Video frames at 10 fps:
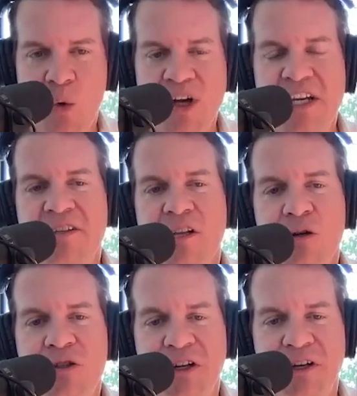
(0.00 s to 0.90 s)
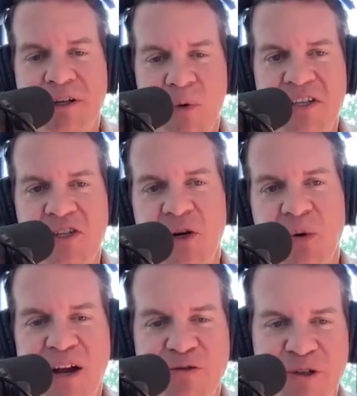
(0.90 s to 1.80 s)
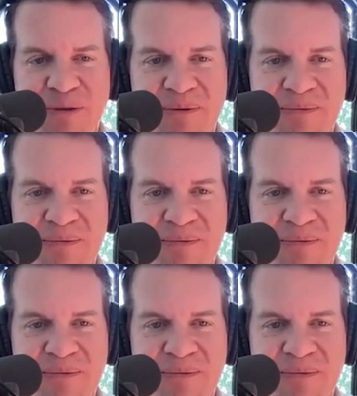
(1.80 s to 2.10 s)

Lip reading: When do you get the Lucid? When does it arrive?